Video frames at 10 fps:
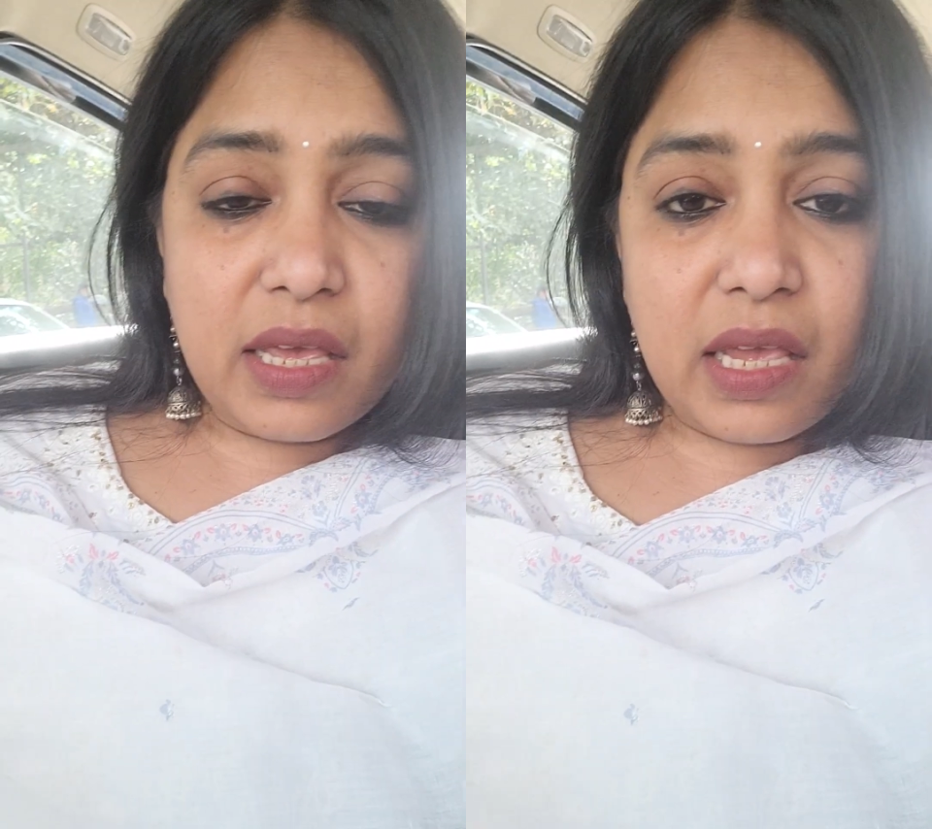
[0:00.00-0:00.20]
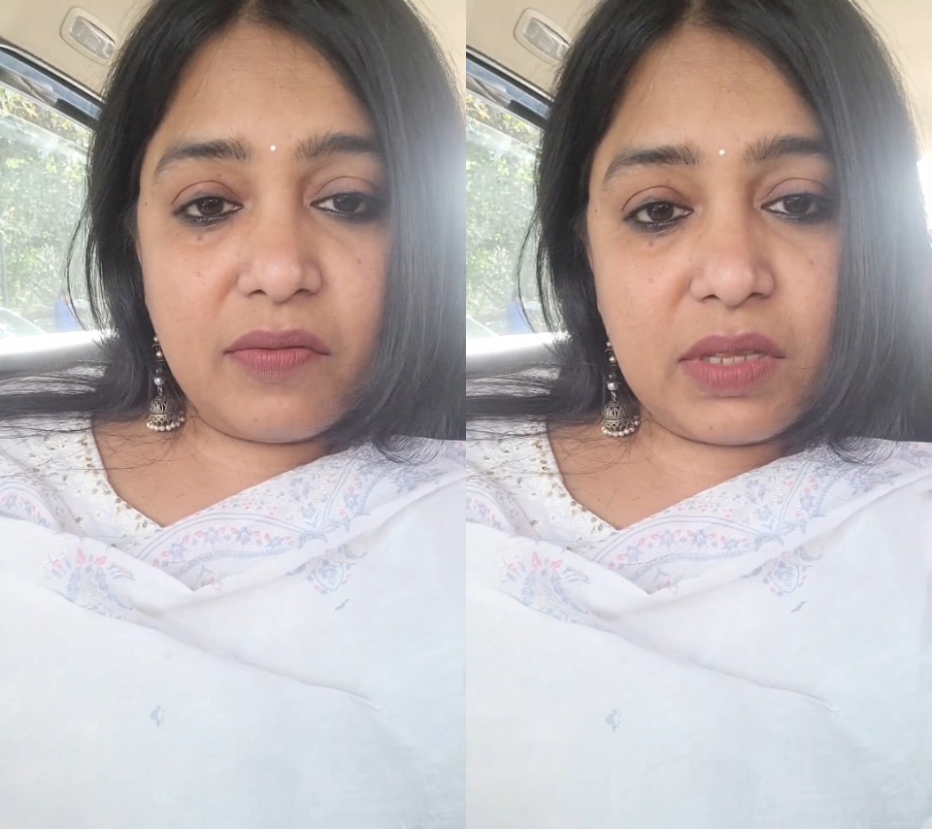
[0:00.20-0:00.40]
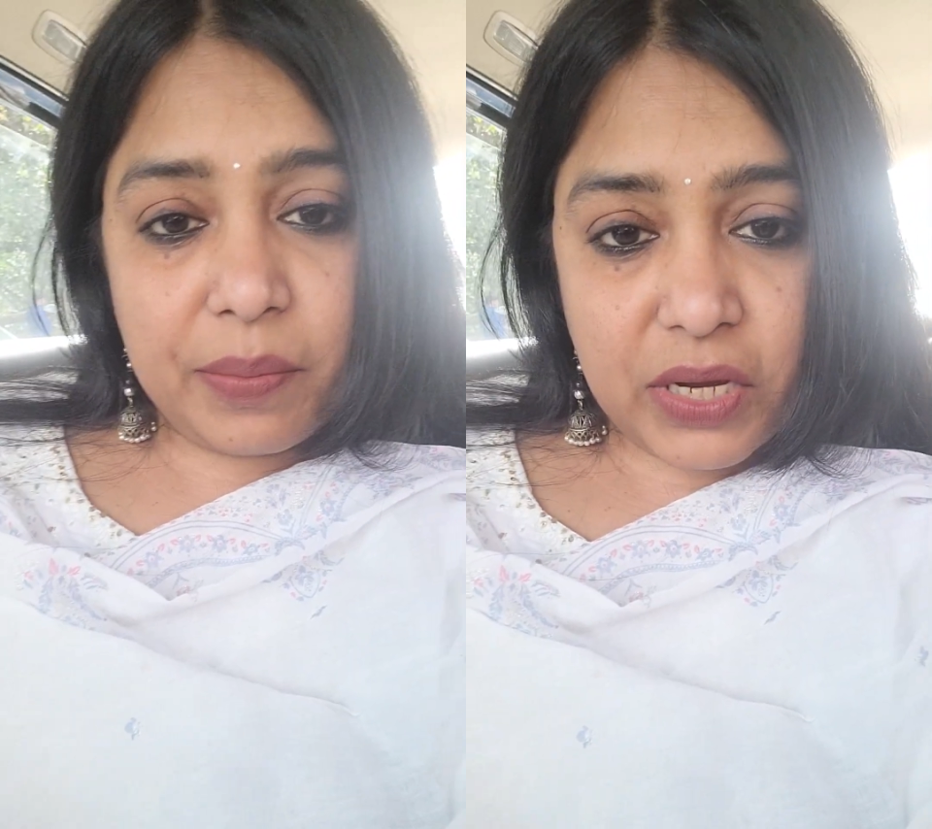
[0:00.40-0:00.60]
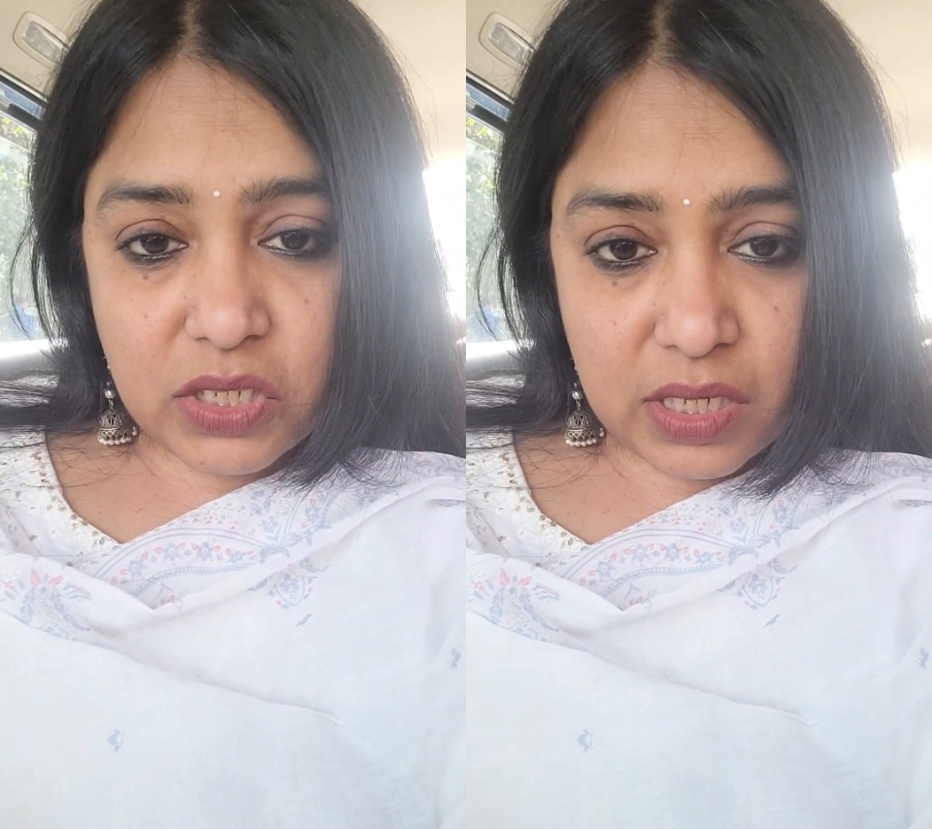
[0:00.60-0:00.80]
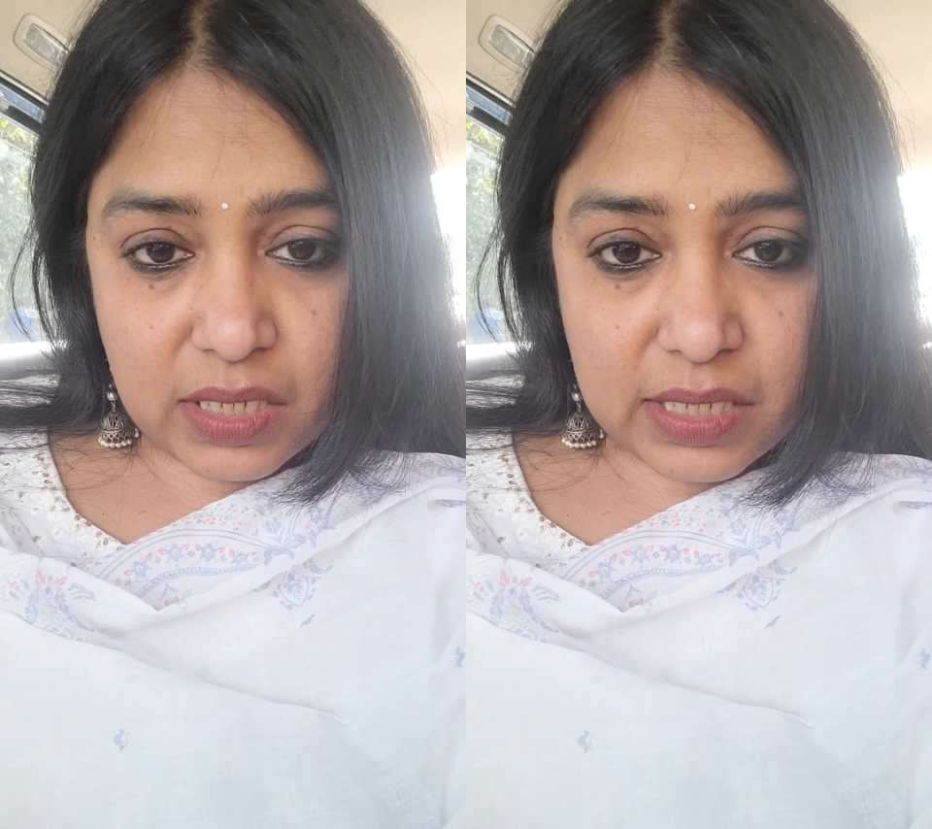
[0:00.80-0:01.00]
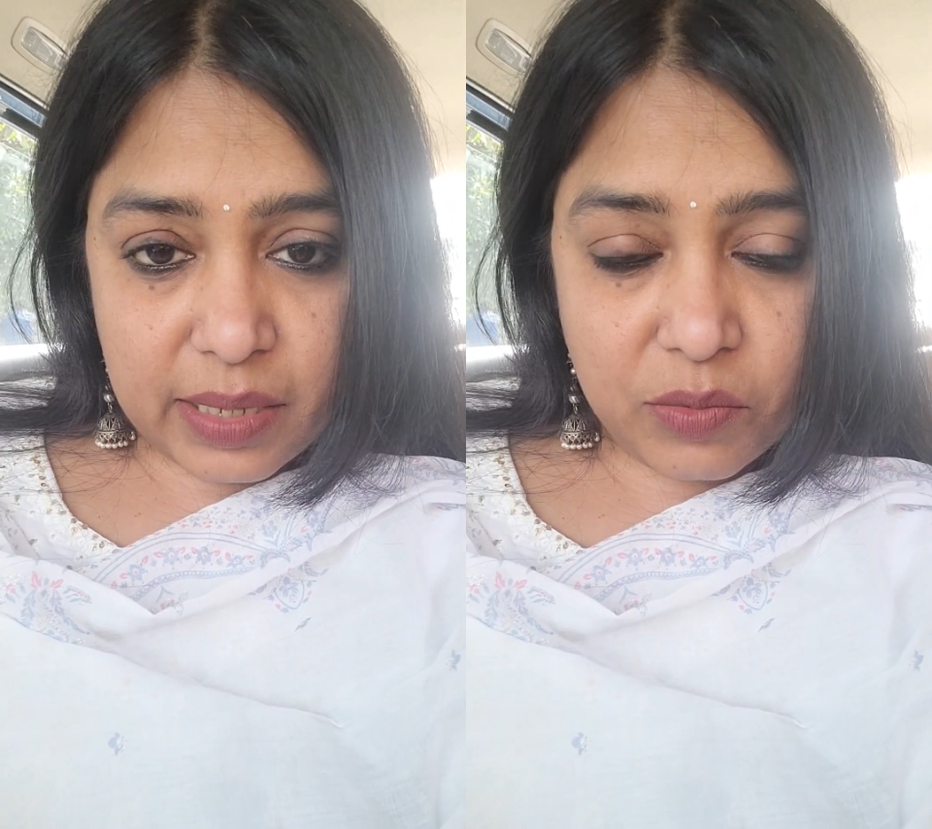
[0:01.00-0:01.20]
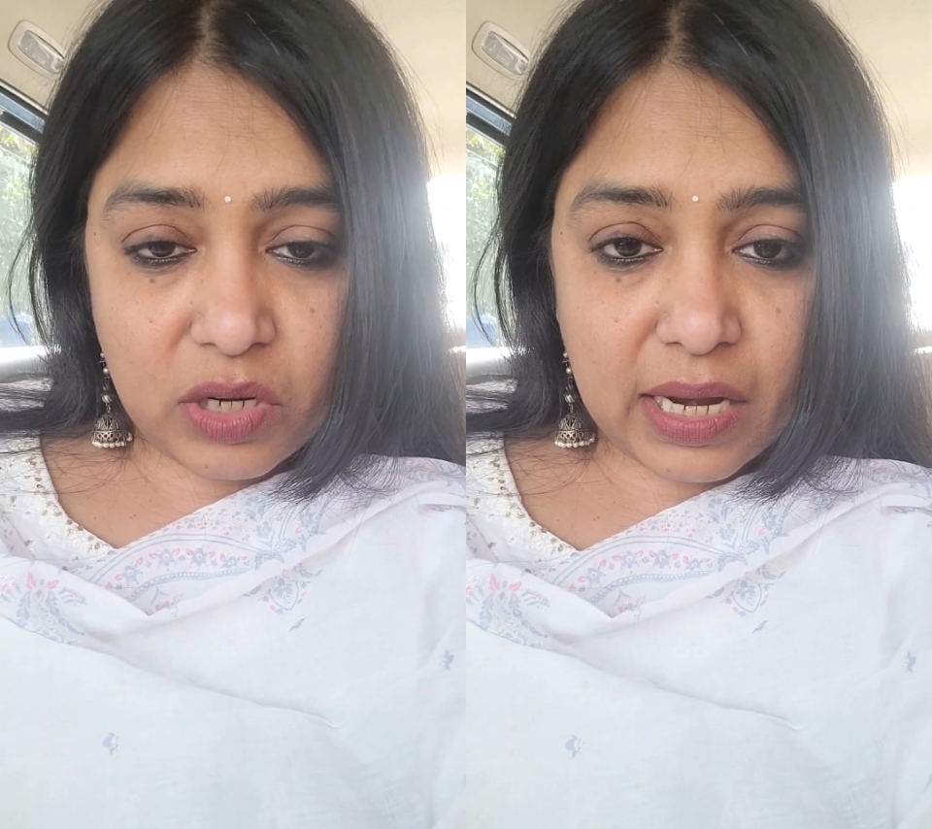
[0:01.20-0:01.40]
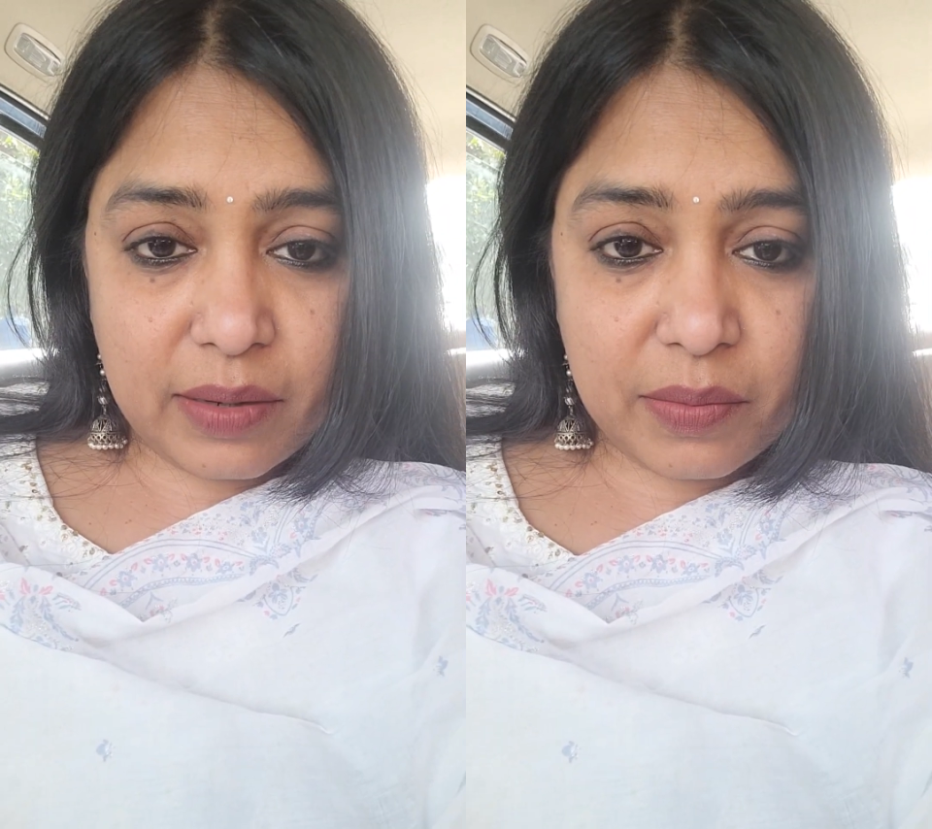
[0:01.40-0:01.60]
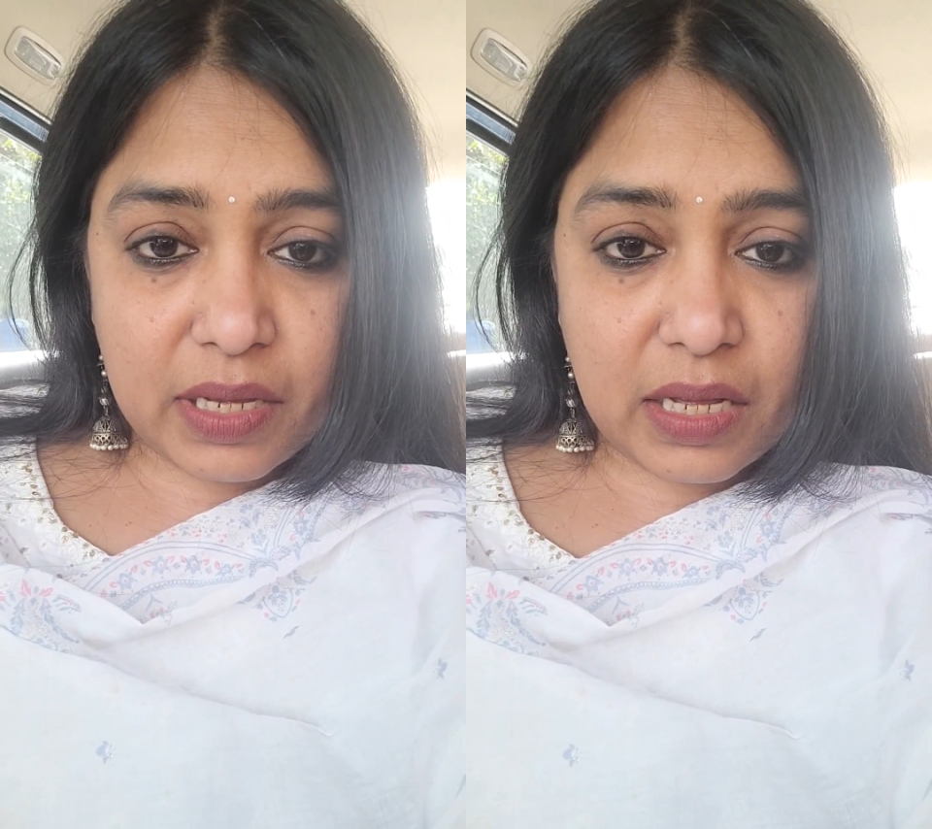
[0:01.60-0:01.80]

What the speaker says: If the patient is hemodynamic